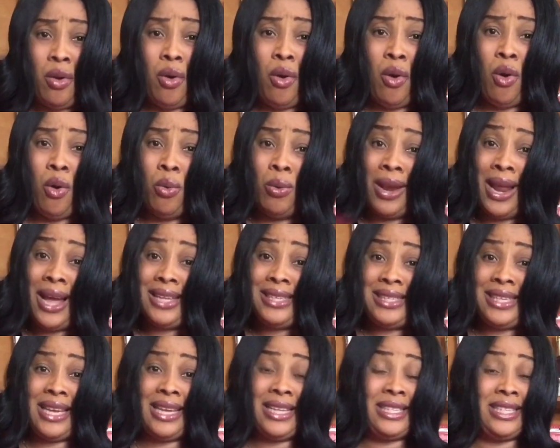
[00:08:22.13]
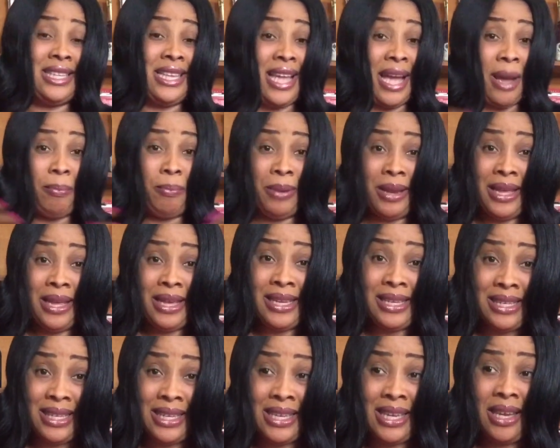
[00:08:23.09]
Or will I say they are
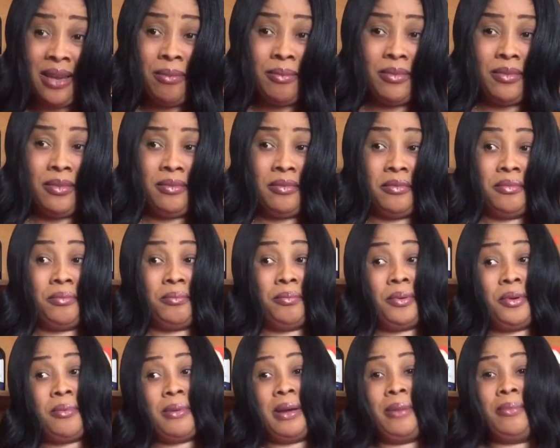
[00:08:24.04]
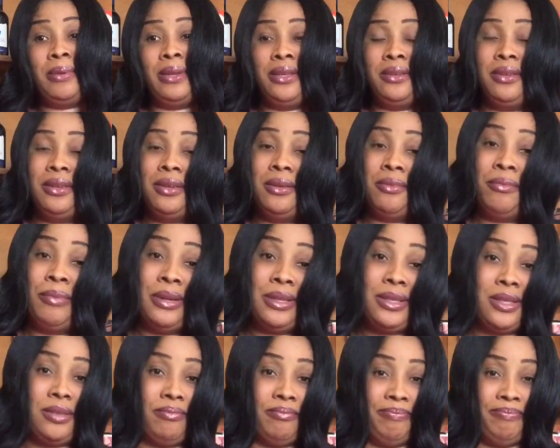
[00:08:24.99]
playing the game? Probably.
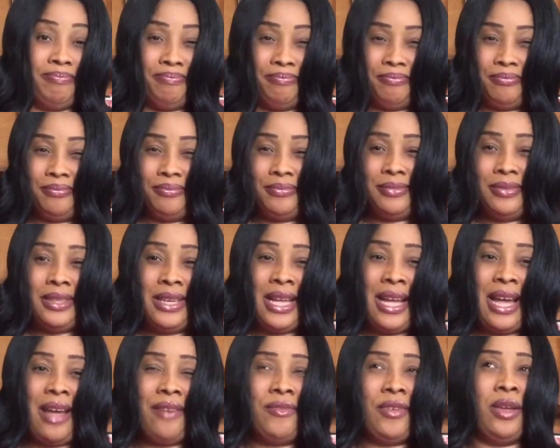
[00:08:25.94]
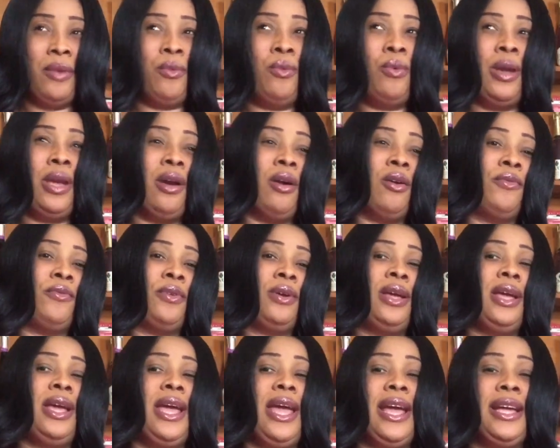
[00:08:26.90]
But they have a way of
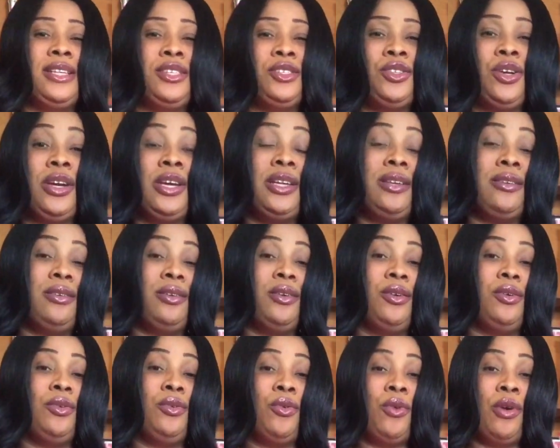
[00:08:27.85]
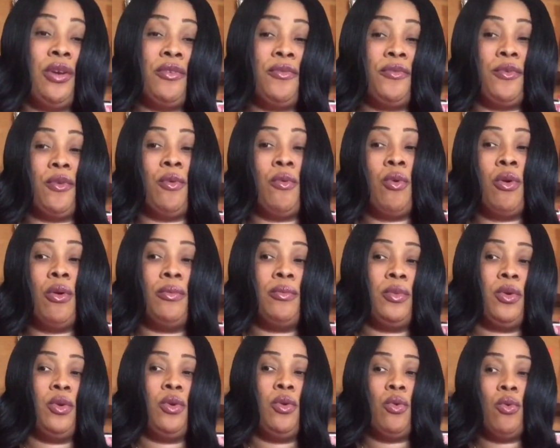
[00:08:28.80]
enjoying going from one
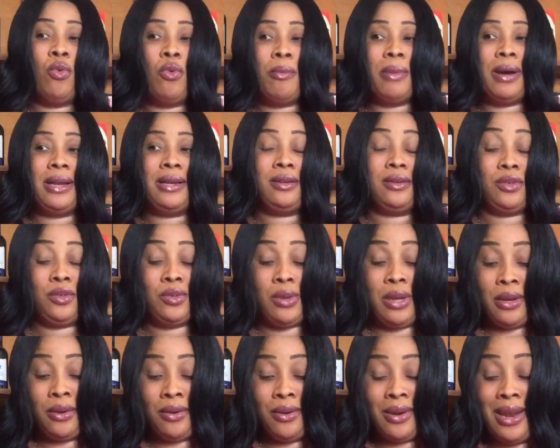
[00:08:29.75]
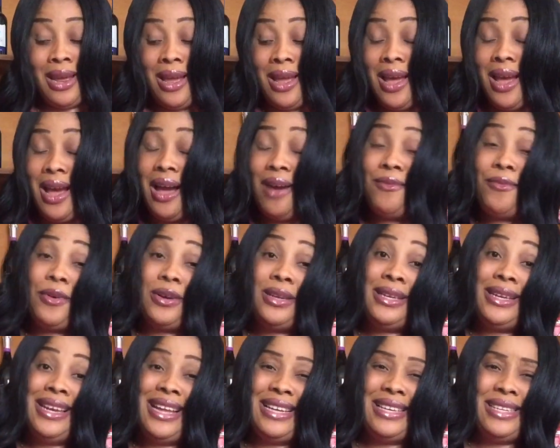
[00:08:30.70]
woman to another. And for
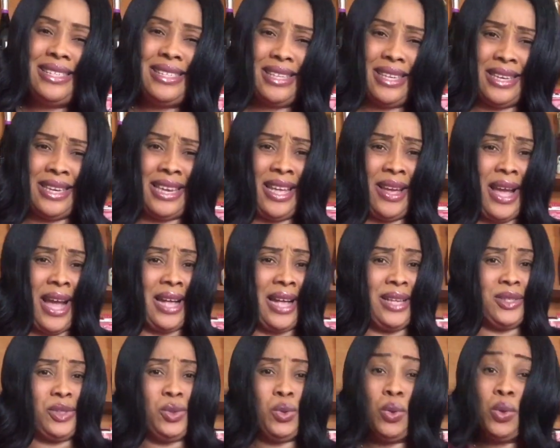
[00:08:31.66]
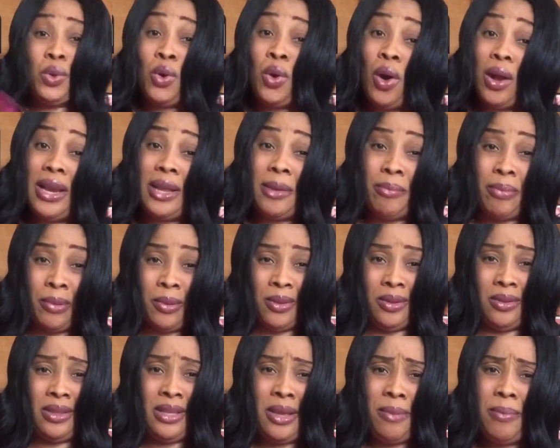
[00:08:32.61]
the ladies, they are so gullible.
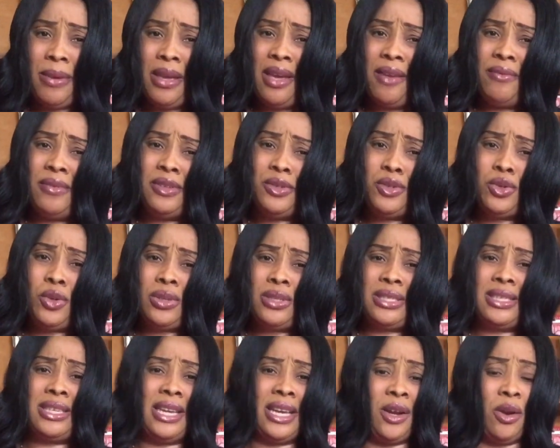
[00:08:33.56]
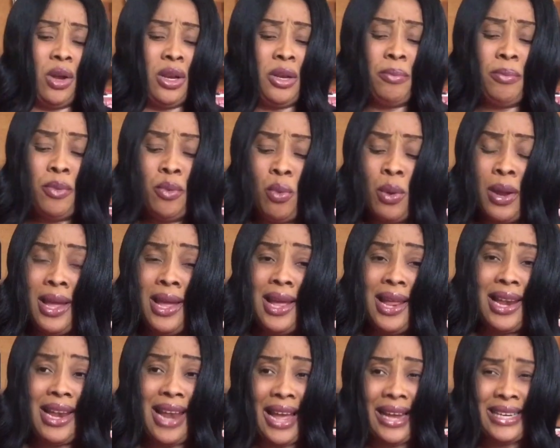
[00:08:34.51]
They behave just in a gullible way,
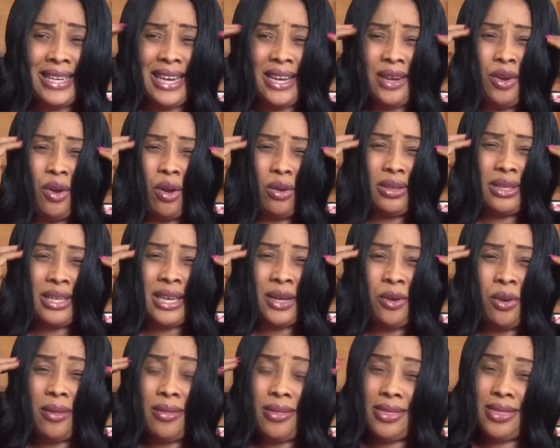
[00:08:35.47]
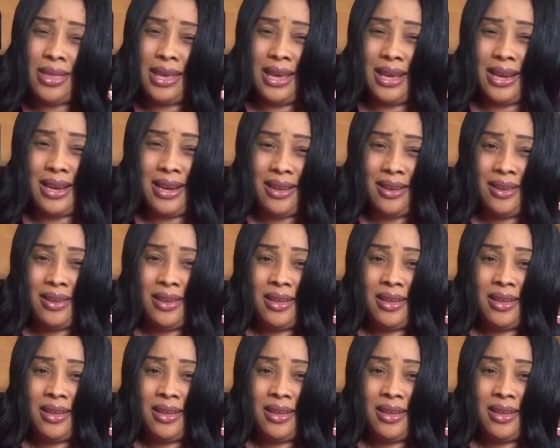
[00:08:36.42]
like they don't think.